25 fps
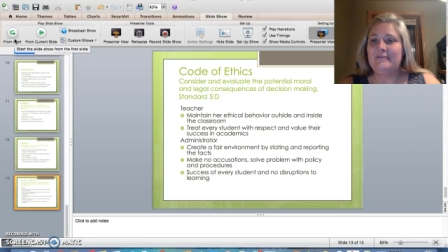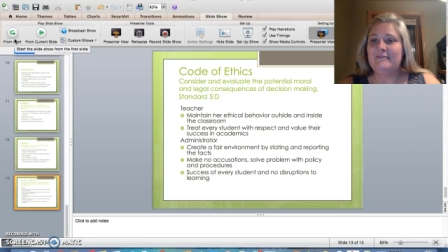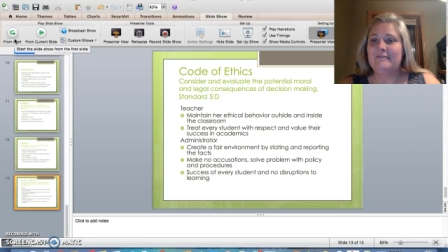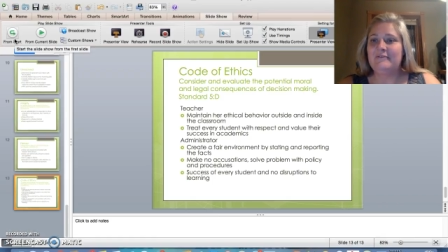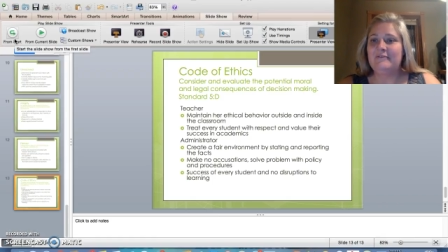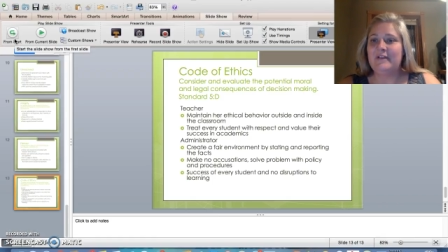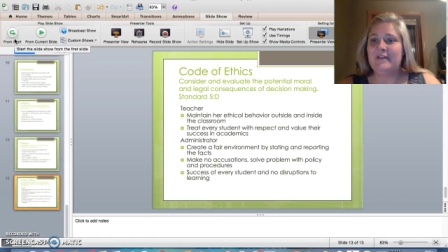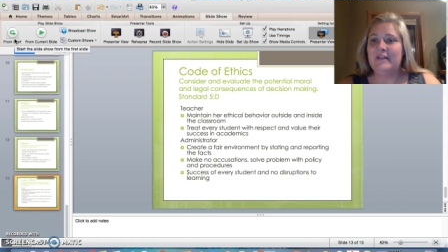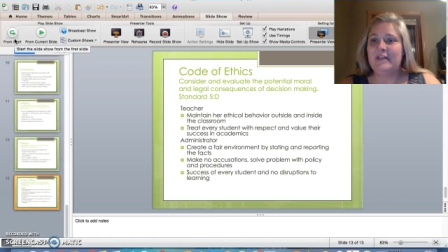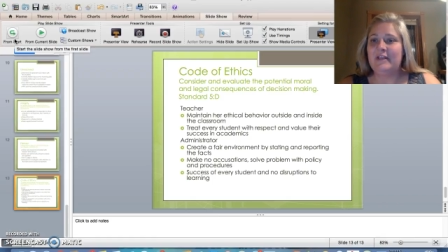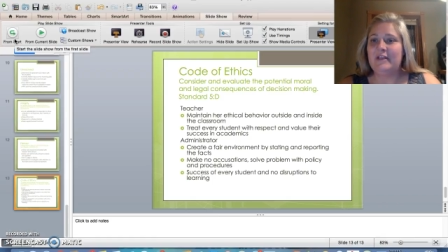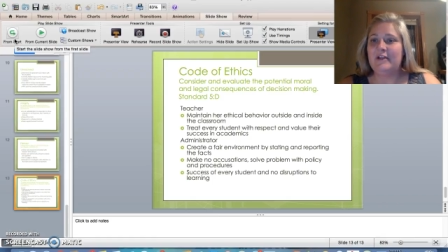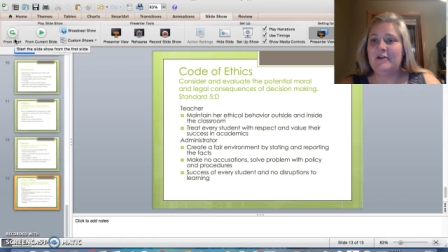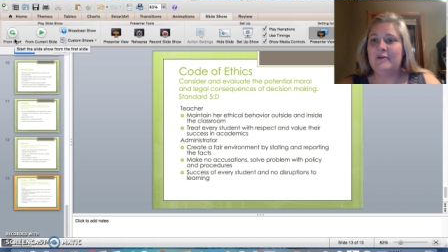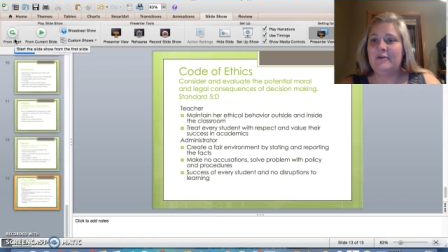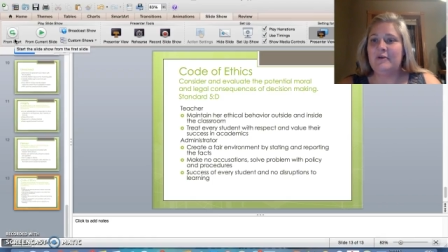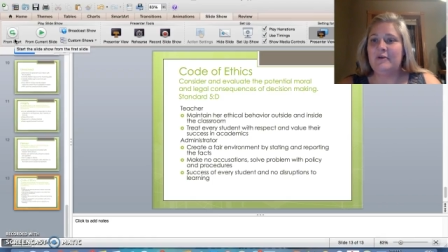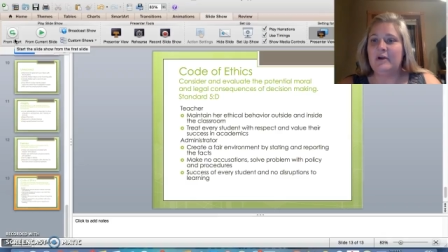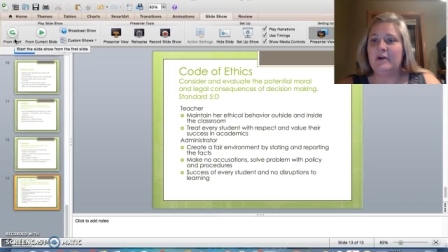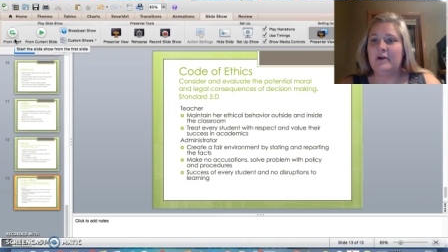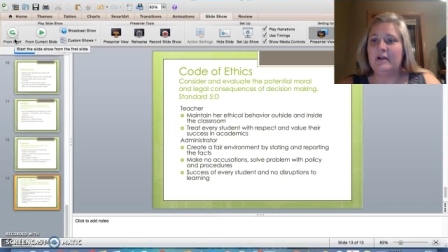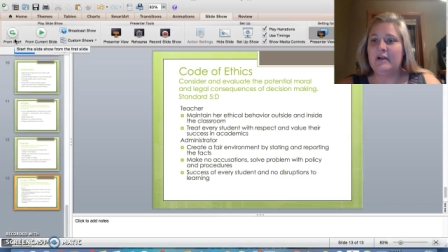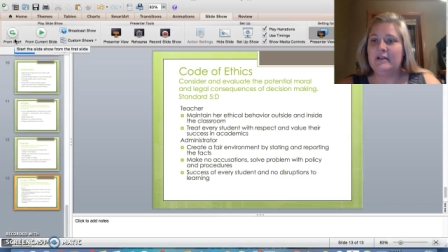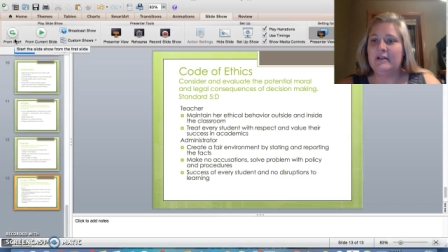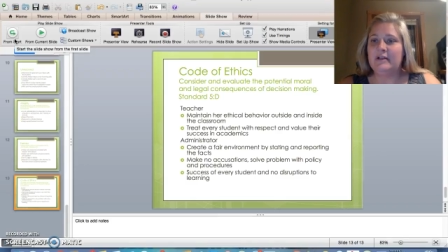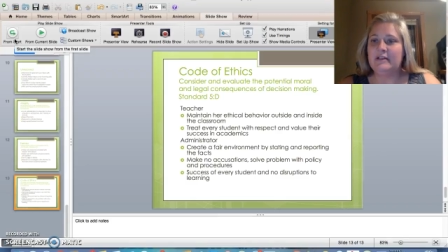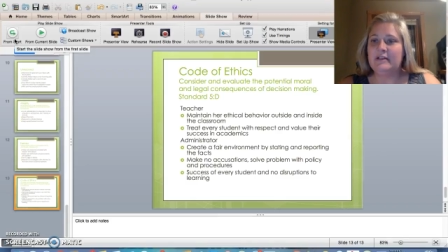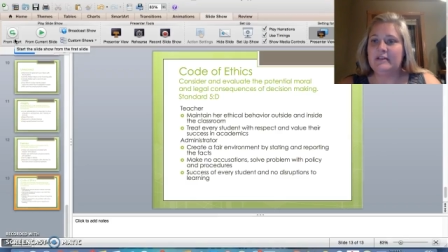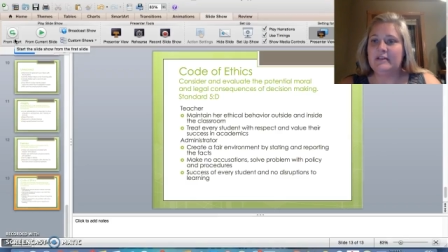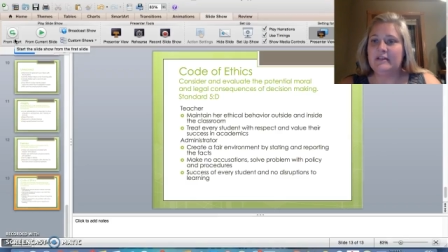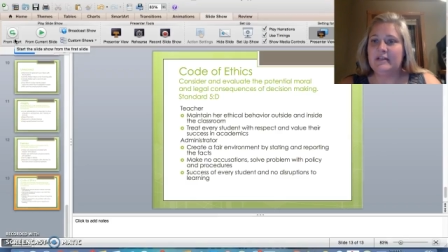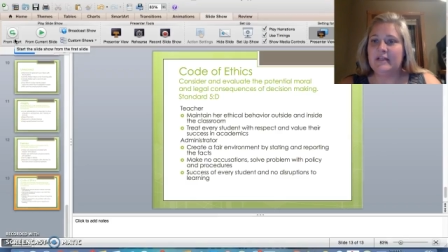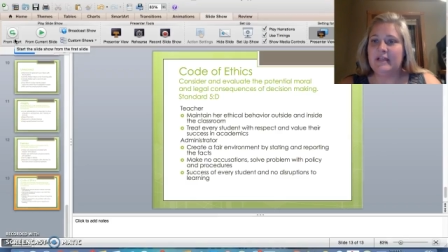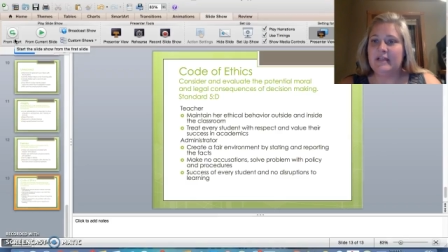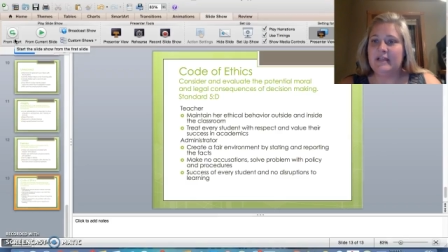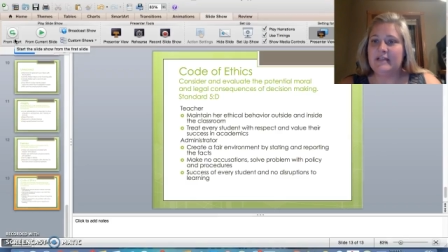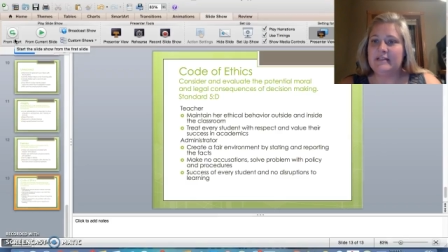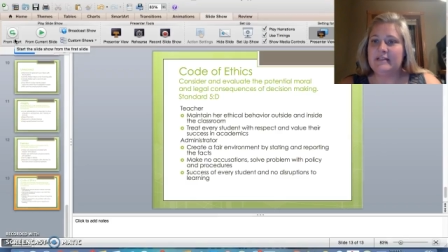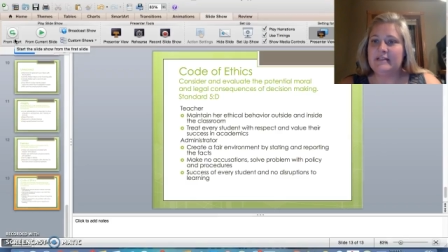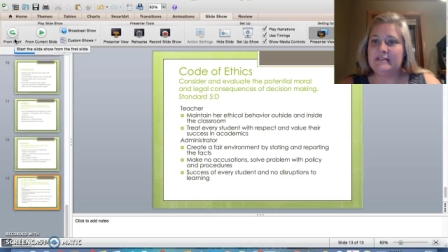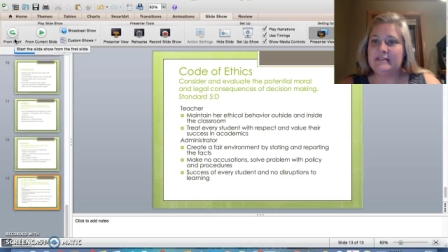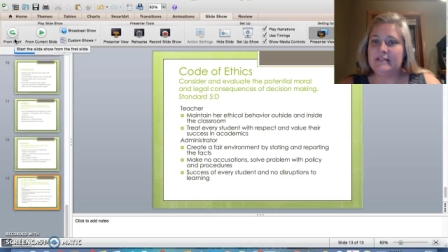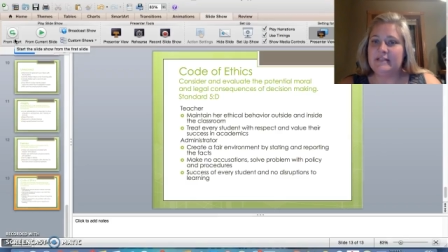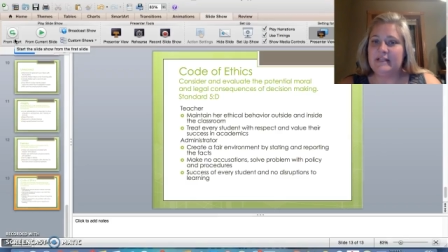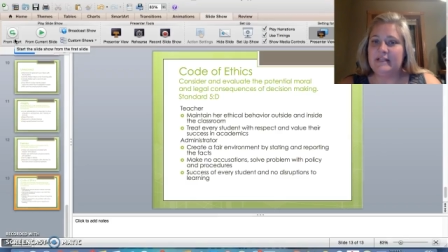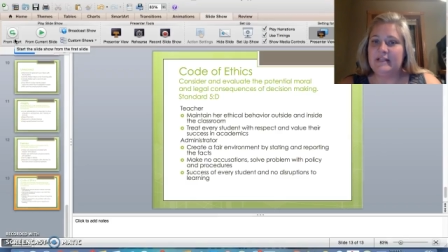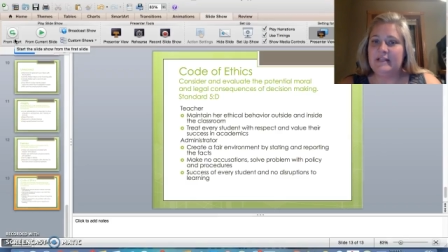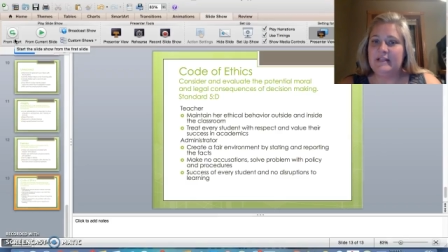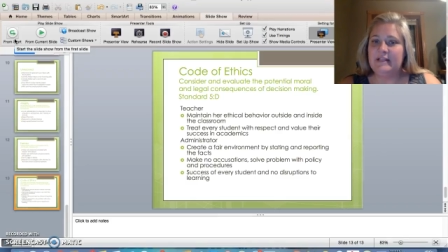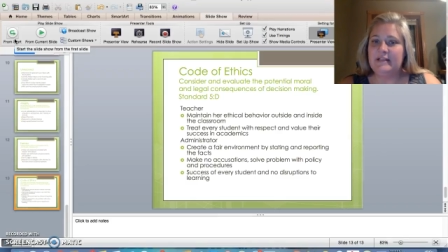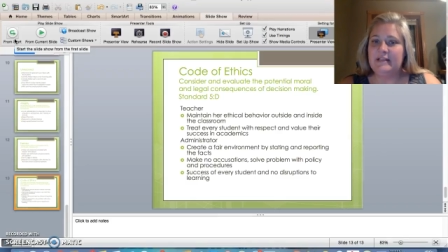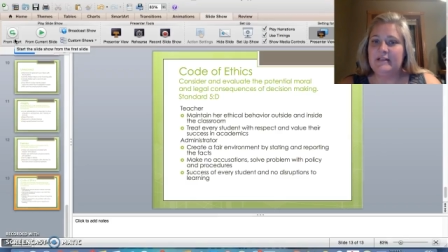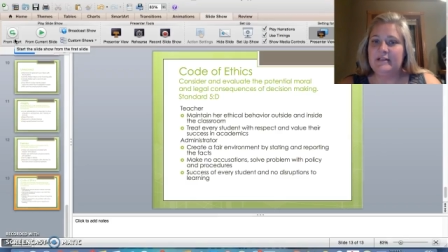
video on the case study